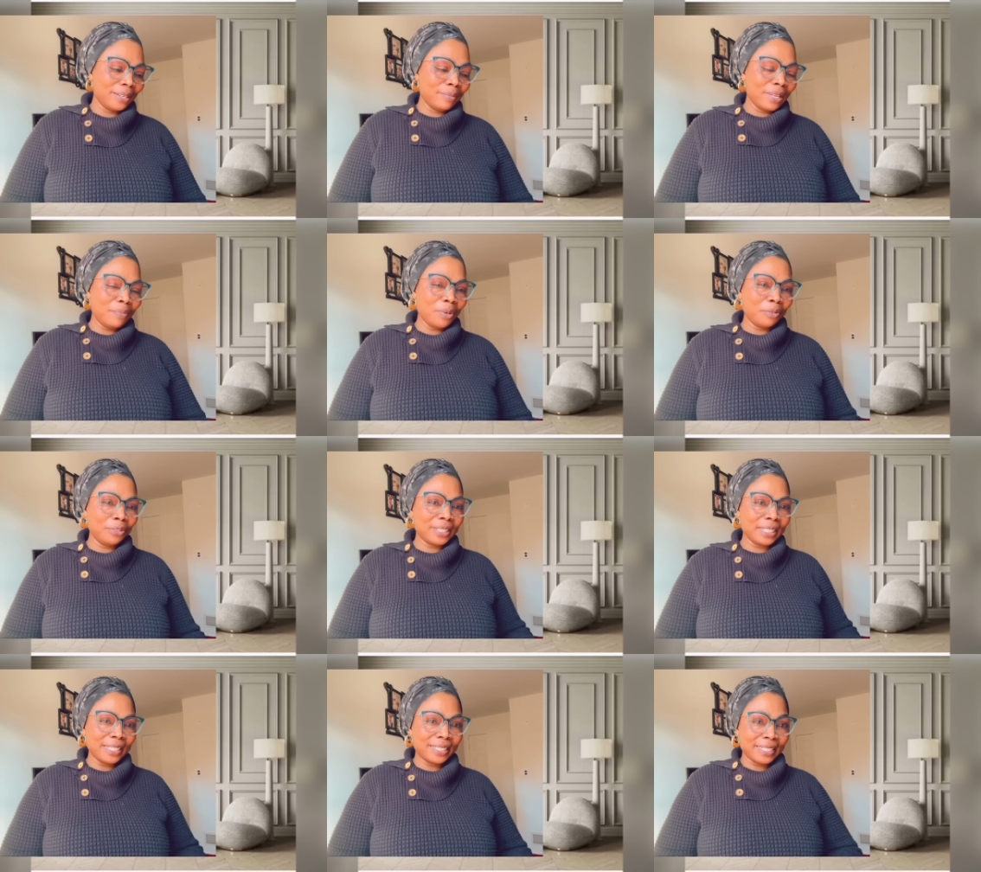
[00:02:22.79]
Maybe of
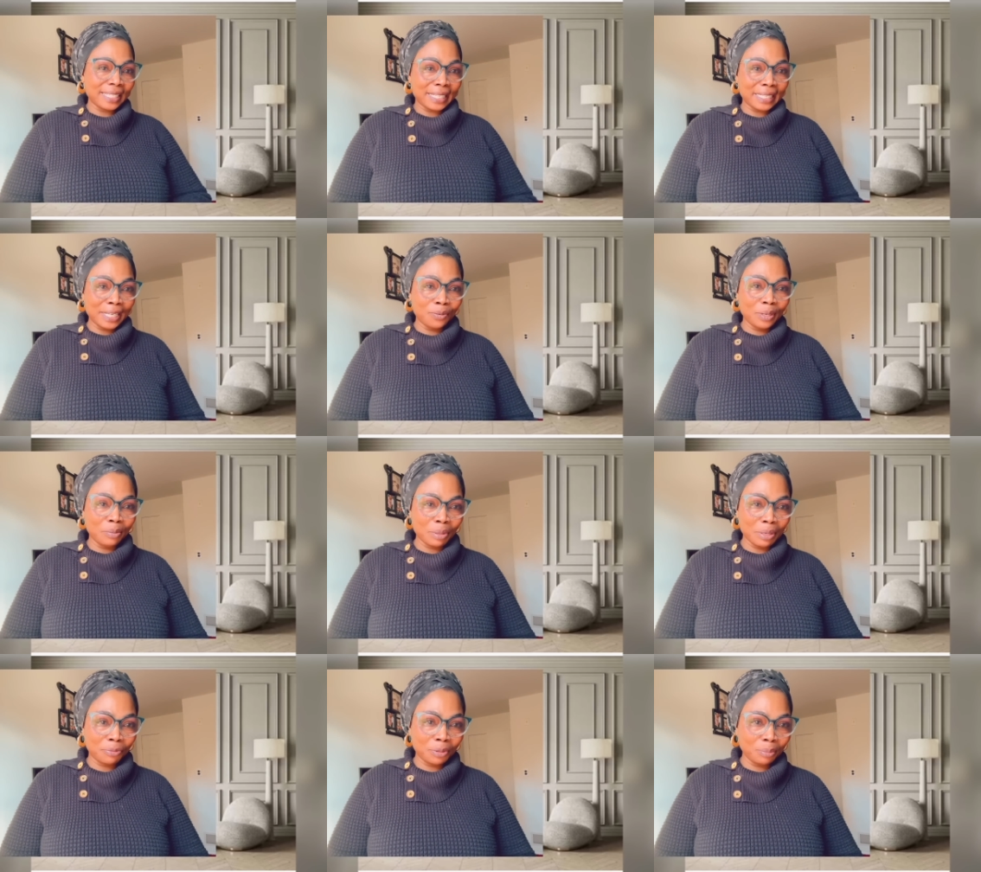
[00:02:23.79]
recent she started doing
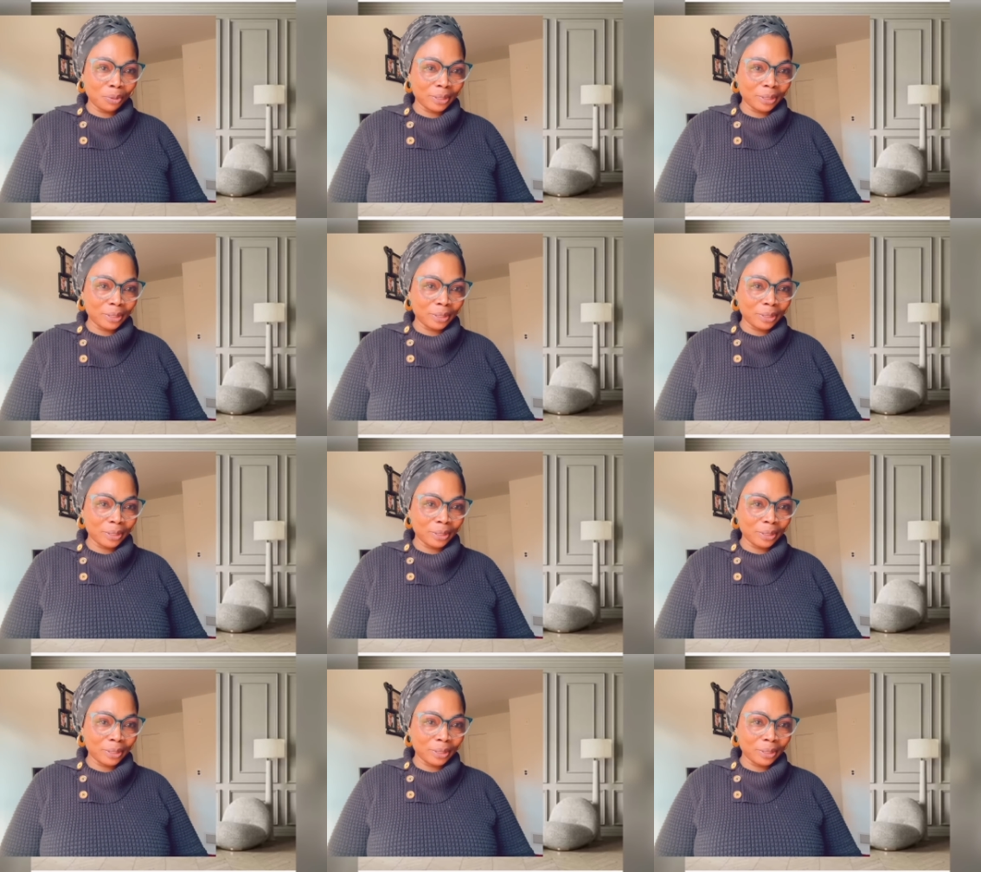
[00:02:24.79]
perfume to